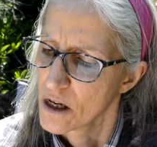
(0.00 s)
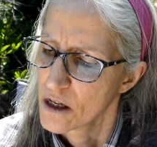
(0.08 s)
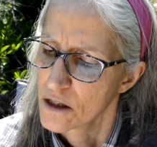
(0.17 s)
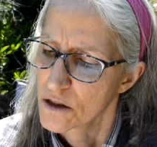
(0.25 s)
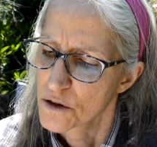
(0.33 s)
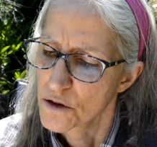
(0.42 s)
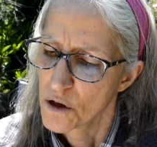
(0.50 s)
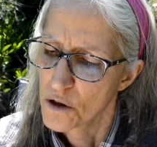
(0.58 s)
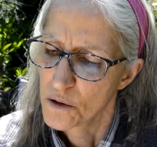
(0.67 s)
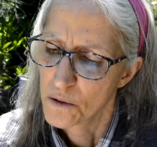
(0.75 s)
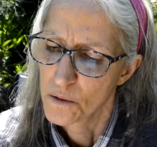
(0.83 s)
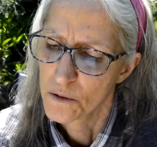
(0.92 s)

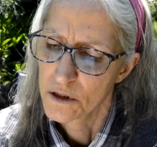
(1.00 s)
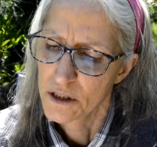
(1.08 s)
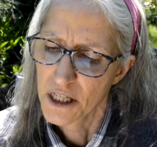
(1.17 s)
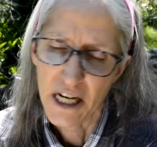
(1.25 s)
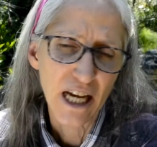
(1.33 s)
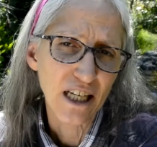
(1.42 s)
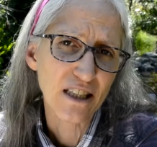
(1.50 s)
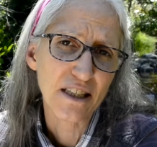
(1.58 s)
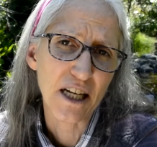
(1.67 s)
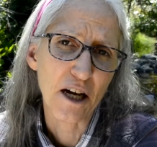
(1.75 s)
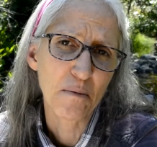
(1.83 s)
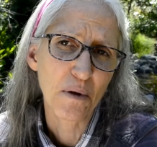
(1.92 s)
So the next
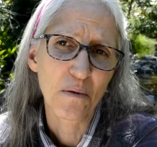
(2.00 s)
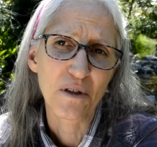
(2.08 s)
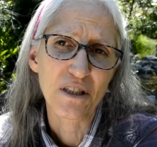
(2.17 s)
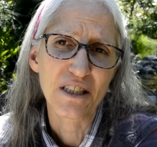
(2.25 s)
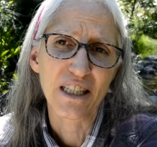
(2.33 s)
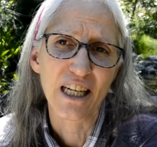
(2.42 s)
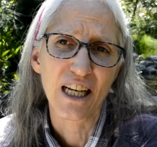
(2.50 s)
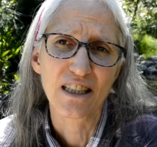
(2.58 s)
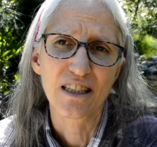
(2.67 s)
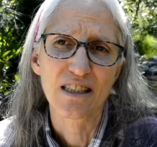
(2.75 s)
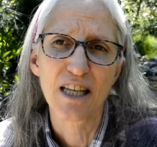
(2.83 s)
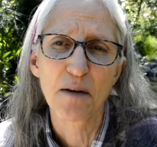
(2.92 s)
step was to get
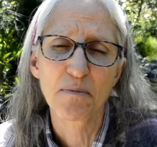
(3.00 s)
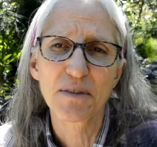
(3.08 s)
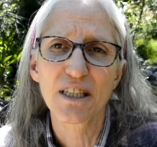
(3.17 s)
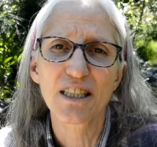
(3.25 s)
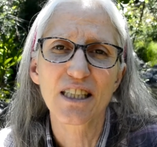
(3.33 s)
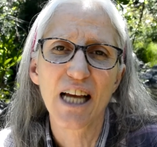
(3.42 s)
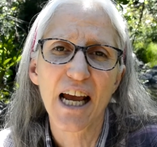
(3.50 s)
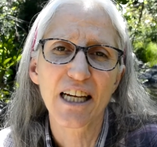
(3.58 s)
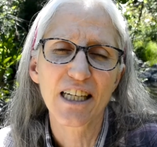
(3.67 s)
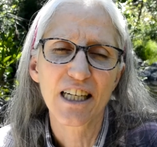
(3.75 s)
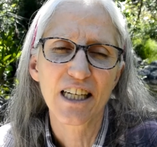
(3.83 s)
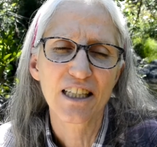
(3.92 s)
the septic
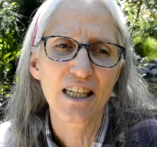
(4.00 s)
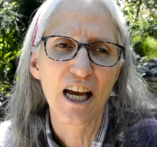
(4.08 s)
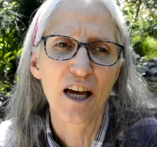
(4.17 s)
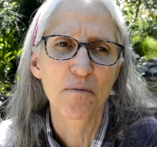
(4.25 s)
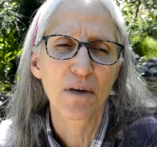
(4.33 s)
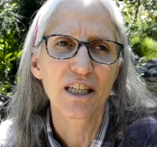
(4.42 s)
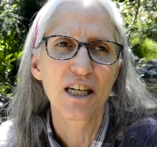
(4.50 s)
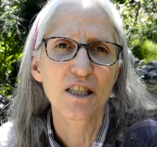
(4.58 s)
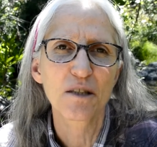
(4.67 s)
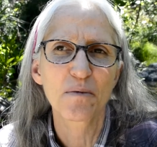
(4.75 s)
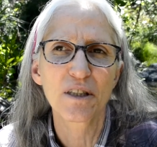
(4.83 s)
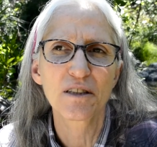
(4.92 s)
tank in, and my
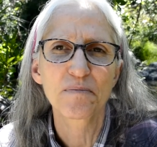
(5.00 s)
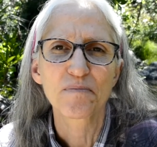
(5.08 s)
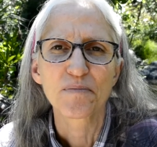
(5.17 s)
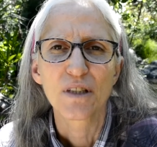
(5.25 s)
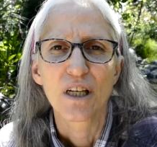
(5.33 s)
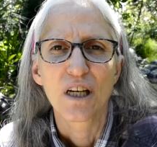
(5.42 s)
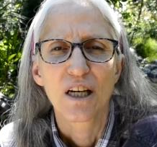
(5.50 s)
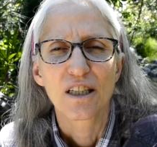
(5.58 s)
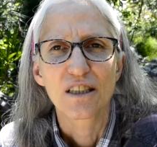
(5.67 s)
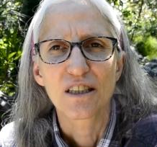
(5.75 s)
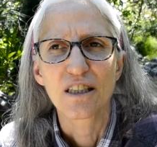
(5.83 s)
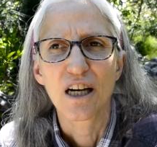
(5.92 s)
husband
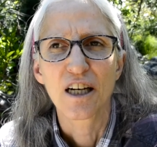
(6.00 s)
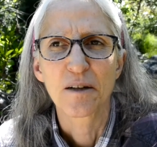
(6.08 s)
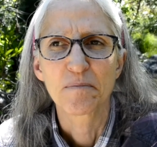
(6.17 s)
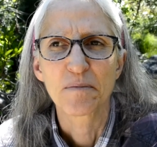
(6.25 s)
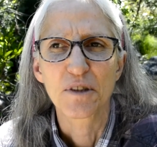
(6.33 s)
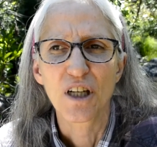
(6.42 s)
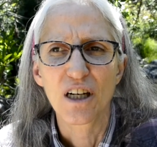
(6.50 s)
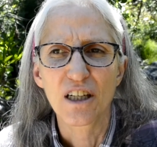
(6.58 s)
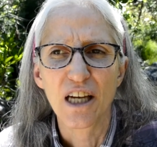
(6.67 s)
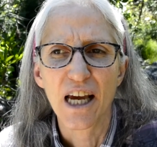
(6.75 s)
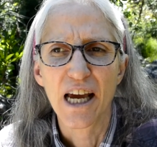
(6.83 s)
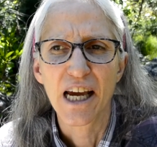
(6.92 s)
dug
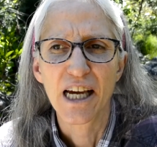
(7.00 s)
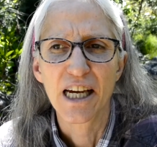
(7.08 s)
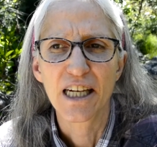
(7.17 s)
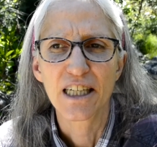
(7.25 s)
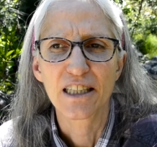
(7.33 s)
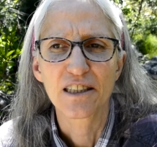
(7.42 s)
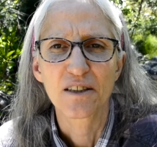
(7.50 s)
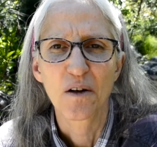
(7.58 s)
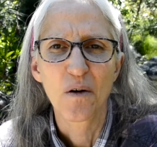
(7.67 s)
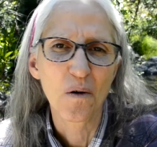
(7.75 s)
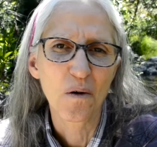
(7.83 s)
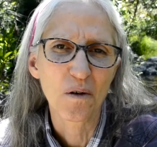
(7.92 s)
a
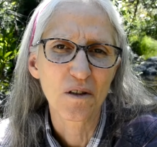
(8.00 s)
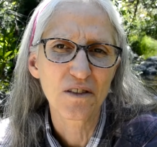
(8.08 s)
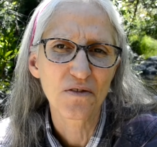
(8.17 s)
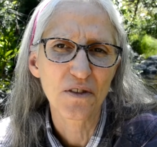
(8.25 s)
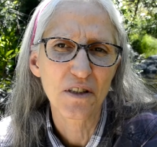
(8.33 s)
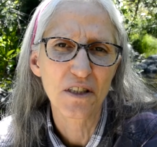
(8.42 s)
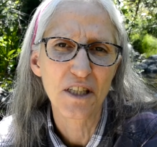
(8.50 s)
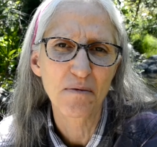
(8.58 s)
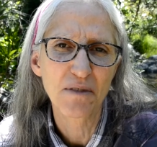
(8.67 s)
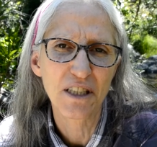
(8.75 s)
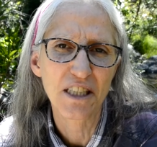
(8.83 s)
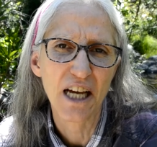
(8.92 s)
hole for the
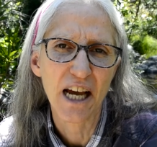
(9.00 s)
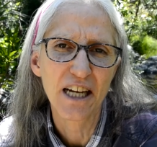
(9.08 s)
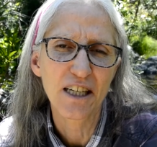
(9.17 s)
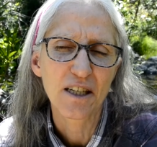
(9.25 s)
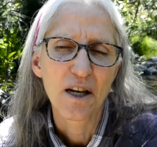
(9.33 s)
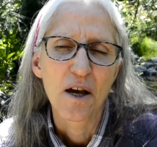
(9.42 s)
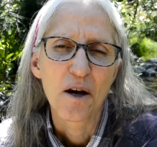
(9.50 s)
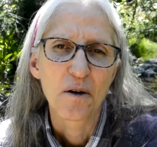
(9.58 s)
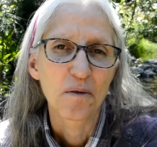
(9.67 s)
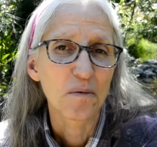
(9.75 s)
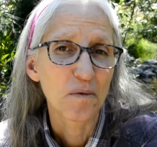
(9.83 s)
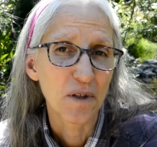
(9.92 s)
septic tank
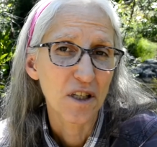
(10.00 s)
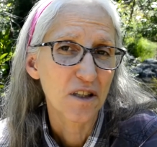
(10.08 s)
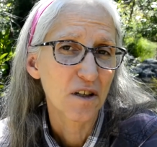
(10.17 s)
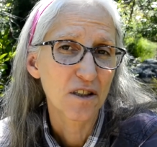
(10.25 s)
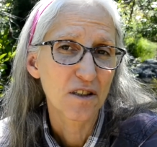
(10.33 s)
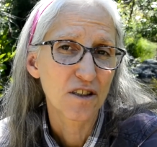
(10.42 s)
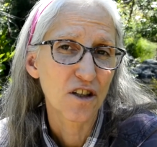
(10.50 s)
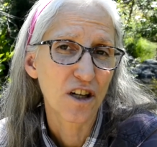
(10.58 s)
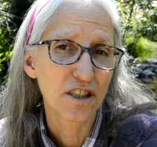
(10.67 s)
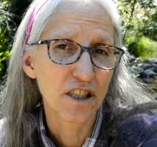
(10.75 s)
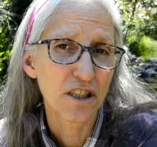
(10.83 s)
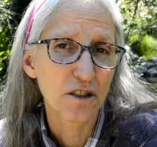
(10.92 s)
with our
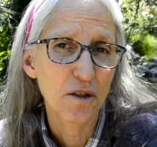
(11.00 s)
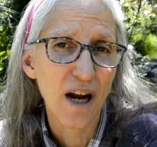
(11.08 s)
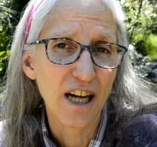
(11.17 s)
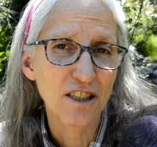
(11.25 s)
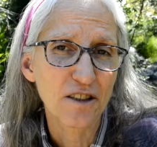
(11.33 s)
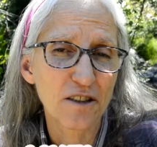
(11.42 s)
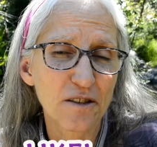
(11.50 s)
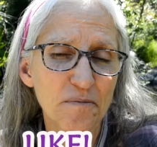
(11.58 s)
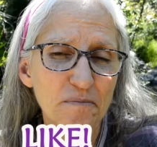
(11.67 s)
John Deere tractor.